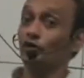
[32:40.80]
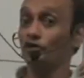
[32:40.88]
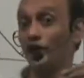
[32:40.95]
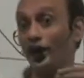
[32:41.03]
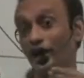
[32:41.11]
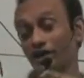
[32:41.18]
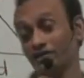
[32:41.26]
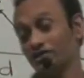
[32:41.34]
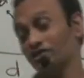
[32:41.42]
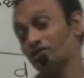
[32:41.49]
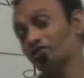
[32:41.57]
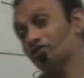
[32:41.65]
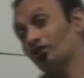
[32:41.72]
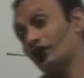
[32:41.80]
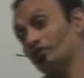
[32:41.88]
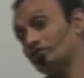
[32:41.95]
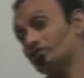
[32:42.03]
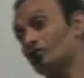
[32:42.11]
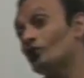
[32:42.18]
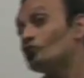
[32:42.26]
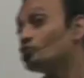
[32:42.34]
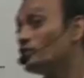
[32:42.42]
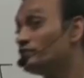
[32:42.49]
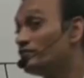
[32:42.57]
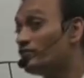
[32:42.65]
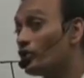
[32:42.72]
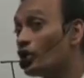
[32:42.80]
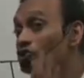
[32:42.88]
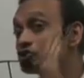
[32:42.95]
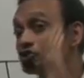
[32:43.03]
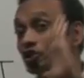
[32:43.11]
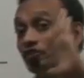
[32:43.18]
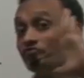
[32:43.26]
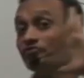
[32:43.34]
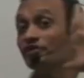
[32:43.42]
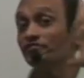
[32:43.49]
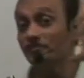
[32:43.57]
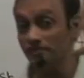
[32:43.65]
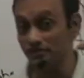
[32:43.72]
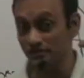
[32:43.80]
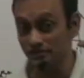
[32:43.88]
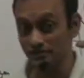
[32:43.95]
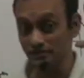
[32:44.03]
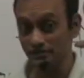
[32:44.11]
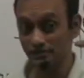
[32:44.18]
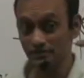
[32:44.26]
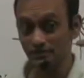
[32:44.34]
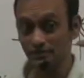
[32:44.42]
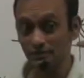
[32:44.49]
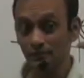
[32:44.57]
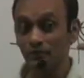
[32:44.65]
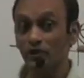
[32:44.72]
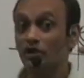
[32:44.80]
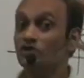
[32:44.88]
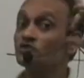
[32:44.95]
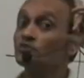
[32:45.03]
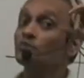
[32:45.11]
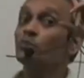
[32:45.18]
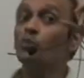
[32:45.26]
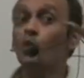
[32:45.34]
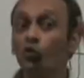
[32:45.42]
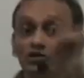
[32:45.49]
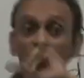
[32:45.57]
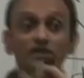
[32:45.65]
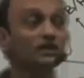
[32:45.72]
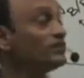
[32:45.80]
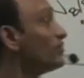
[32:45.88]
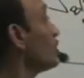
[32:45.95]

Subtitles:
Yes, yes. So if the velocity of river is more than the